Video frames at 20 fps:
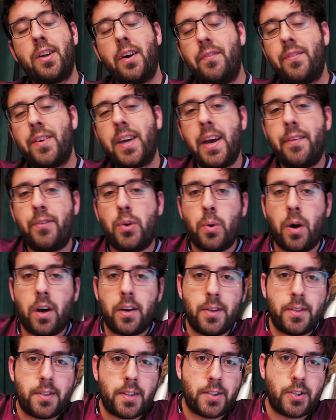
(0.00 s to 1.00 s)
Don't forget, if you are
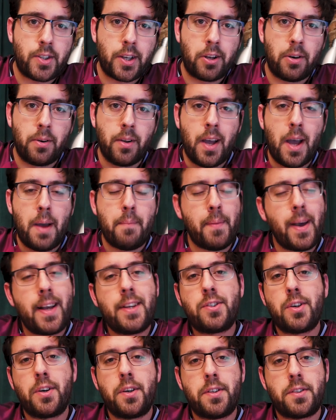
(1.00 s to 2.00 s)
new to this channel,
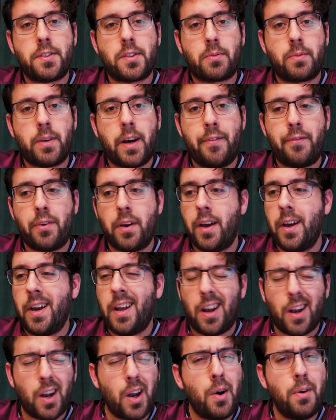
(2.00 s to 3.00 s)
make sure you subscribe for
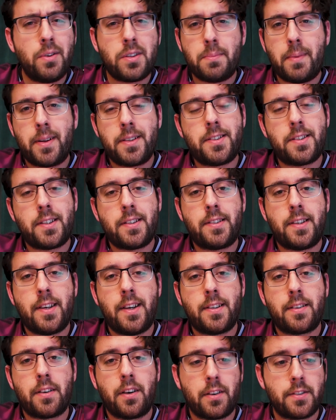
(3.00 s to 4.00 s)
loads of Manchester
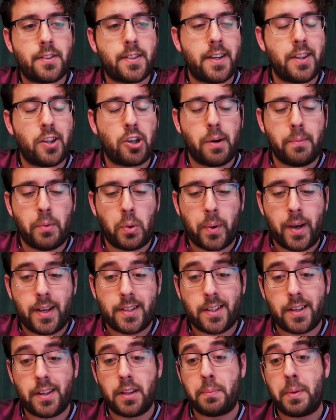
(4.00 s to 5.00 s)
City content in the coming
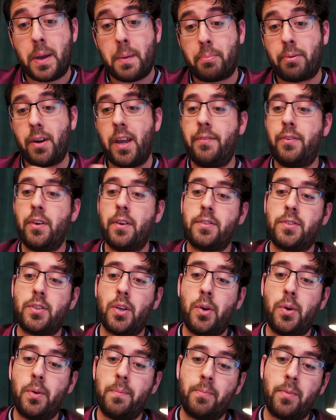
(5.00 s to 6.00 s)
weeks. And there'll be a preview
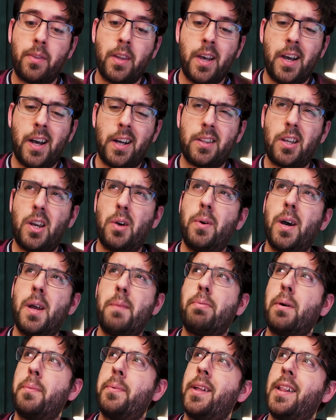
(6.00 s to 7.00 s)
soon. I don't know
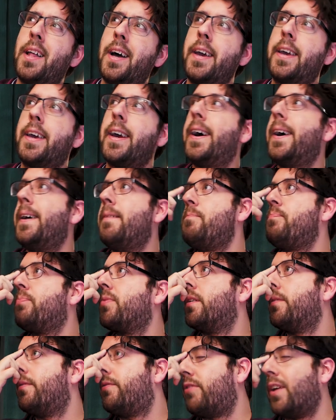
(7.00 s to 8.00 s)
when, probably like
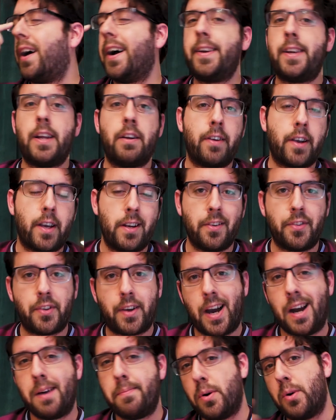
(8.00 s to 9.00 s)
Friday, I reckon, of the
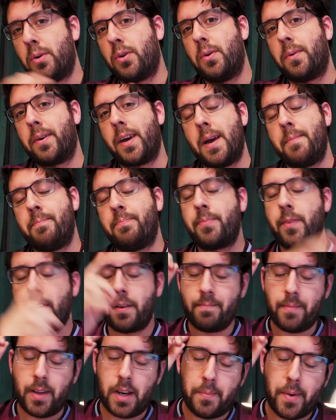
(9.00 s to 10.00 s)
Carabao Cup game
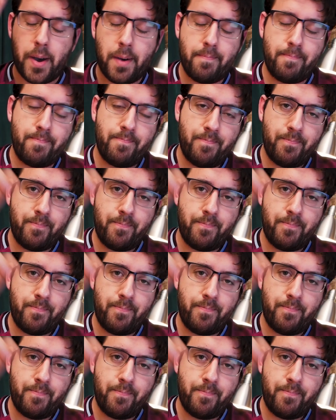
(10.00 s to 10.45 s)
in a bit.